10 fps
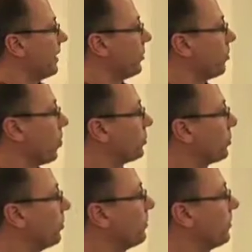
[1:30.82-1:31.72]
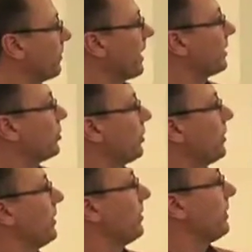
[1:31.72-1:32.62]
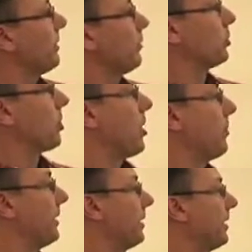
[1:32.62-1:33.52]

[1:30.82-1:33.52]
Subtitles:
The most common,